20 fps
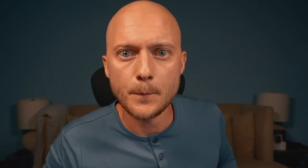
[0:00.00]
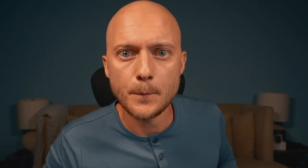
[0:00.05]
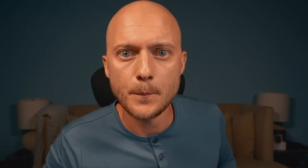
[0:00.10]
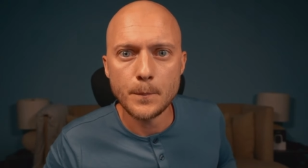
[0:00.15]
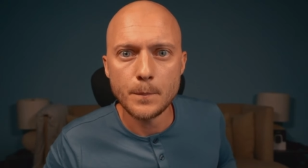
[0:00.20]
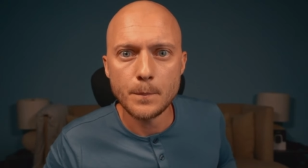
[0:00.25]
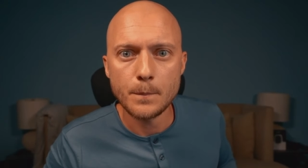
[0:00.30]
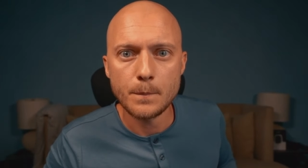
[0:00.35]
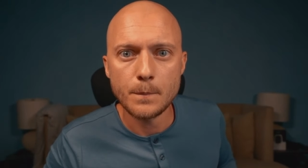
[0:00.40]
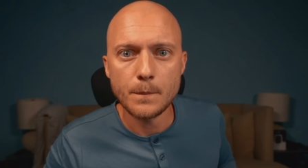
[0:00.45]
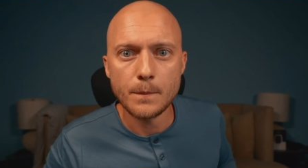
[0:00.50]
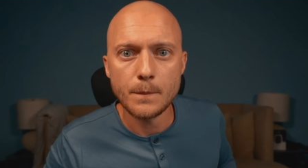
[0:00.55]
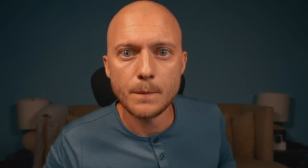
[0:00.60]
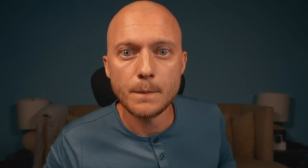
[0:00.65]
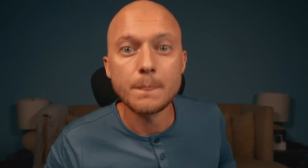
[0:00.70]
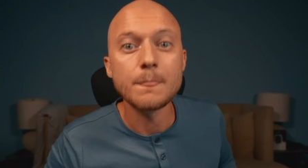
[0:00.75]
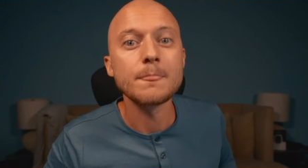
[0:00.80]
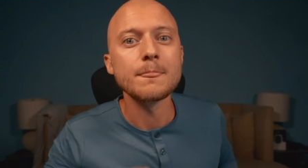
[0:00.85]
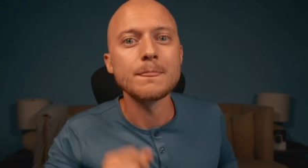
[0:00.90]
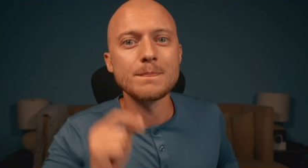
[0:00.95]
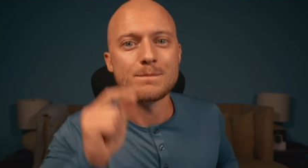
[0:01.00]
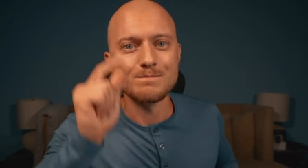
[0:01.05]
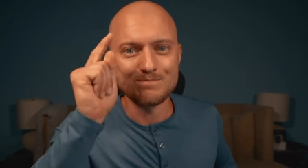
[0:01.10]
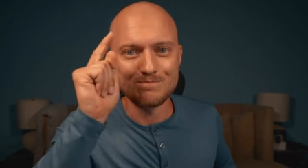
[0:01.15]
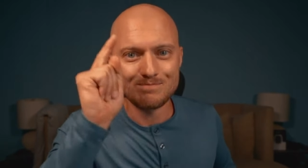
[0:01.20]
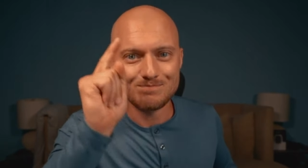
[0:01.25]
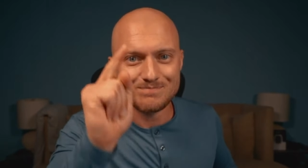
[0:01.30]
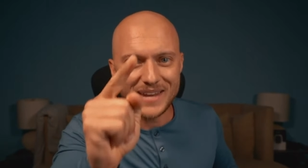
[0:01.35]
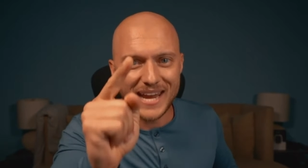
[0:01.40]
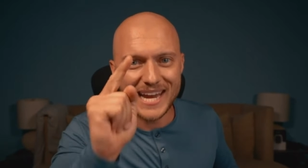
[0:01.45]
about
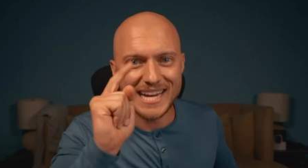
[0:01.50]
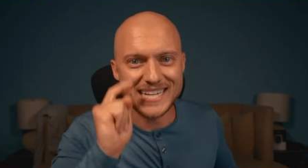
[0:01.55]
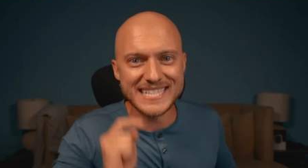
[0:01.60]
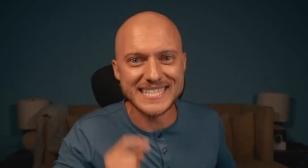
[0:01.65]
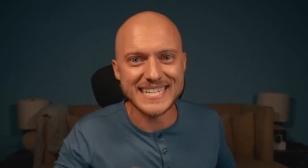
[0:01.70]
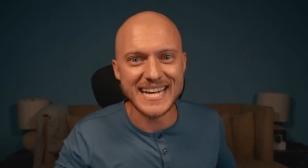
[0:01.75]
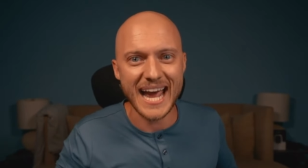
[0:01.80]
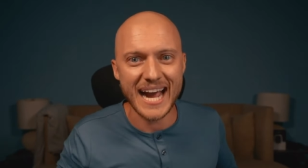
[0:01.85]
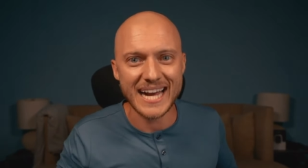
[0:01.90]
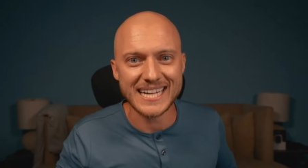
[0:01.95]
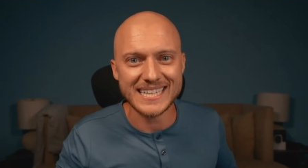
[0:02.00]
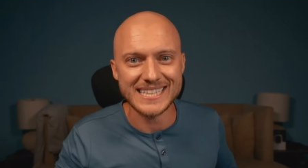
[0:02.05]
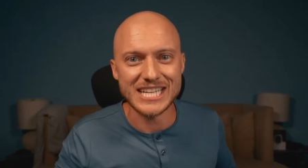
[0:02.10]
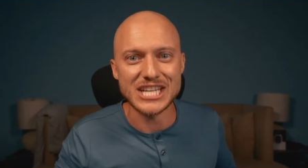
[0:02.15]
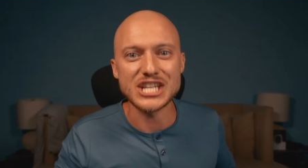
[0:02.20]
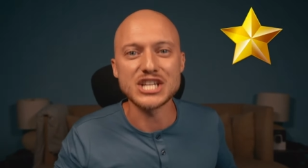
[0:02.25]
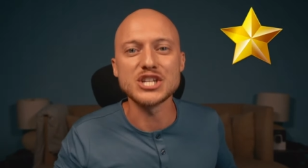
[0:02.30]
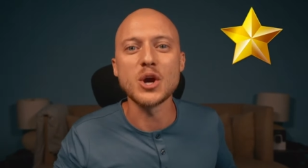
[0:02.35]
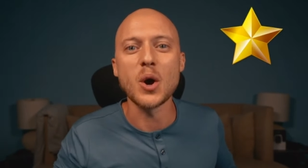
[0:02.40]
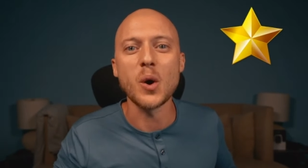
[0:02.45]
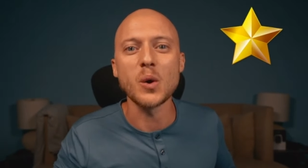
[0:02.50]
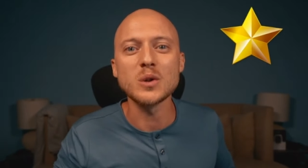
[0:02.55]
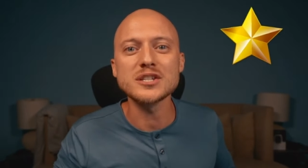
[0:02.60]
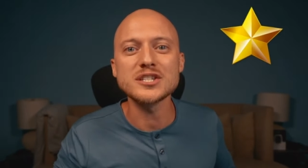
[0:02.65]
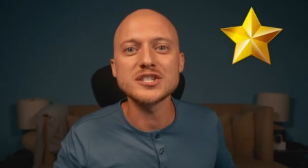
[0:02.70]
taxes? Exactly, gold